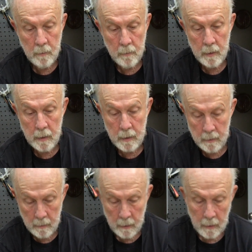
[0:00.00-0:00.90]
Okay,
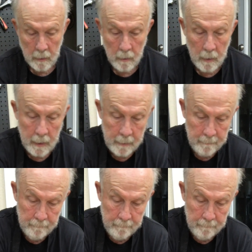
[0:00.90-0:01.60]
all right.